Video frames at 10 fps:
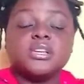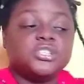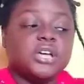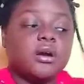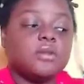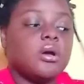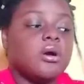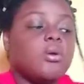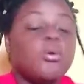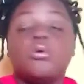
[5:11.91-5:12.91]
Check out
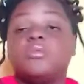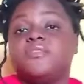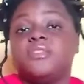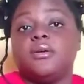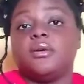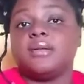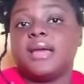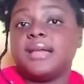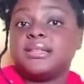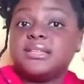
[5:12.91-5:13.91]
her whole video on
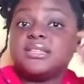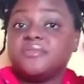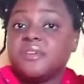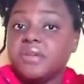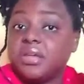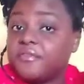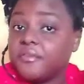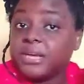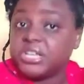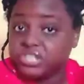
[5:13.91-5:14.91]
that. It is very
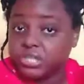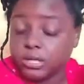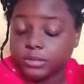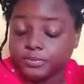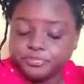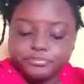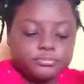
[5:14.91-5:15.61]
informational.